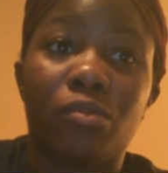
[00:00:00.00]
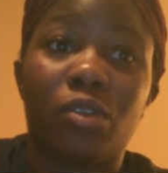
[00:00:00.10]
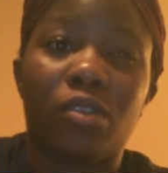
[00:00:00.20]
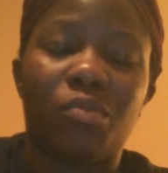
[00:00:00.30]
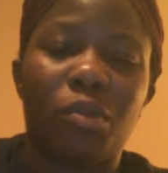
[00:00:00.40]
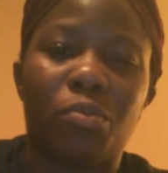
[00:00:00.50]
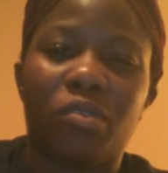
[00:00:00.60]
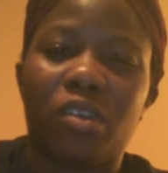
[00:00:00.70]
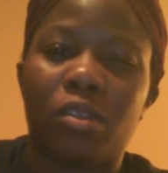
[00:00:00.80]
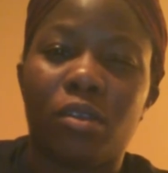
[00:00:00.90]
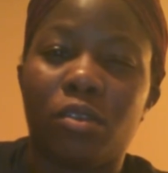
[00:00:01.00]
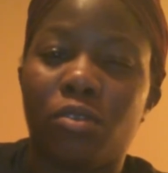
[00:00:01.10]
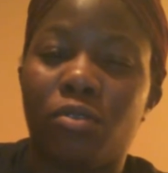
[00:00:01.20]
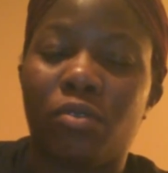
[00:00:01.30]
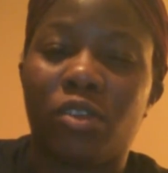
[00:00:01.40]
just people telling
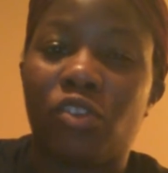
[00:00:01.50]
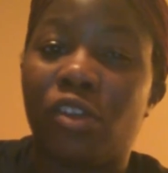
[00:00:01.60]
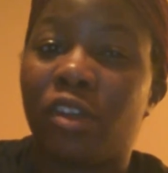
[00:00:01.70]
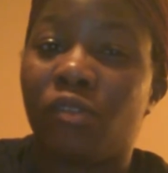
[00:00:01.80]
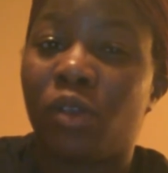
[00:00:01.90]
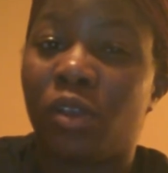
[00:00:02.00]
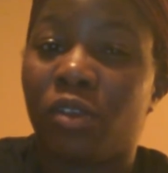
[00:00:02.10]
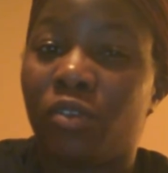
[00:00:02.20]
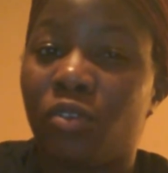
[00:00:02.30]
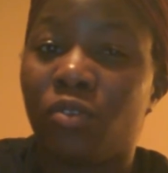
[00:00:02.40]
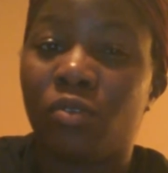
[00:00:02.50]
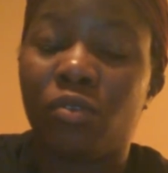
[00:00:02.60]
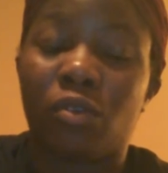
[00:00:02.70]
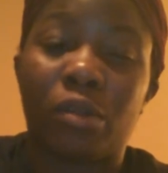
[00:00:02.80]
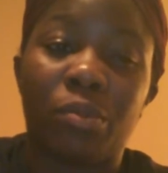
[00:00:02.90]
you that you're never going to
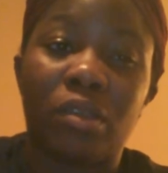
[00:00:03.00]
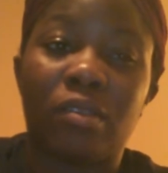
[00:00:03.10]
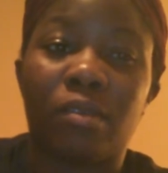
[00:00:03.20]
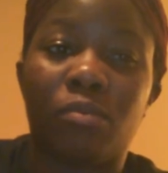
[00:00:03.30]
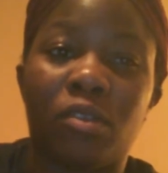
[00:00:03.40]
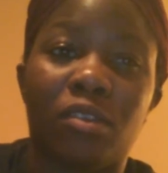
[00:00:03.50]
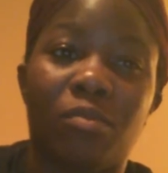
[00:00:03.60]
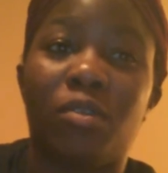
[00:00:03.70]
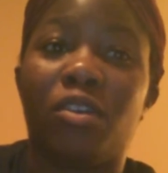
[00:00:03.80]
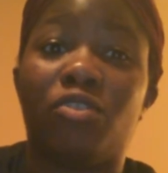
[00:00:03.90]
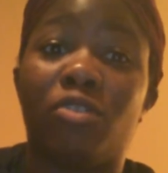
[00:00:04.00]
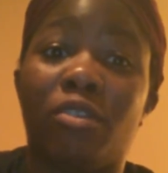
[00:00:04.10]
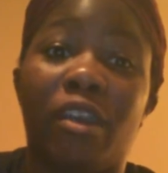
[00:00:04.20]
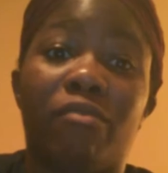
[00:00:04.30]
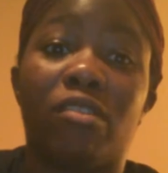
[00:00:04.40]
do or be something is because you
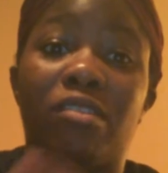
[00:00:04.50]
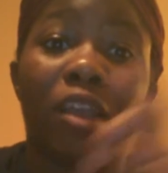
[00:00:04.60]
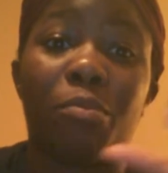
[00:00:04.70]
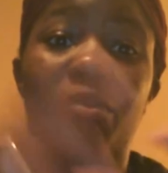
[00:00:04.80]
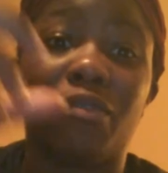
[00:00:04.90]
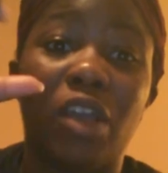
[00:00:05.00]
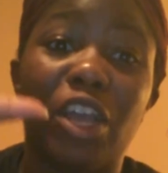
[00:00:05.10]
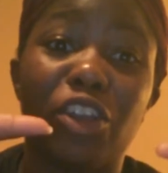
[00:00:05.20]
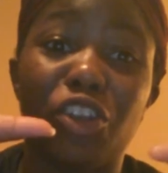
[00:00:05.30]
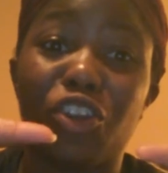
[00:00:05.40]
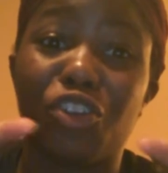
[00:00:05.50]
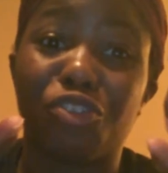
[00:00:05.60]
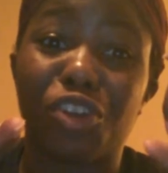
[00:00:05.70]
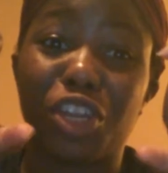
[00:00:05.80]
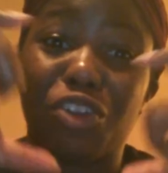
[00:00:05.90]
don't have this type of
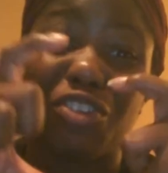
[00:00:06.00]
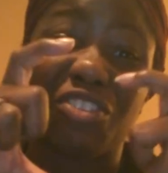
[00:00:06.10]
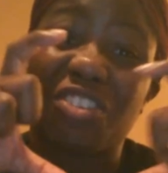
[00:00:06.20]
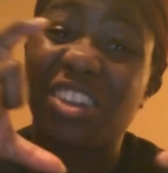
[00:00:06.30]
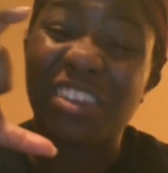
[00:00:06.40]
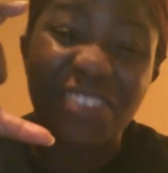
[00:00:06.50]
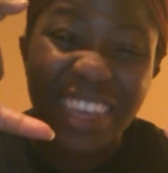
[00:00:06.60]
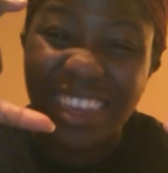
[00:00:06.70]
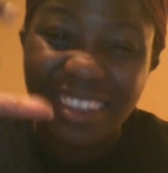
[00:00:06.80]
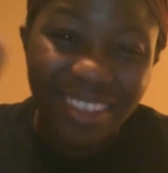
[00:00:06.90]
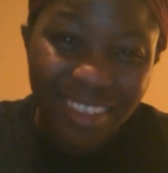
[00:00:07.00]
degree or certificate.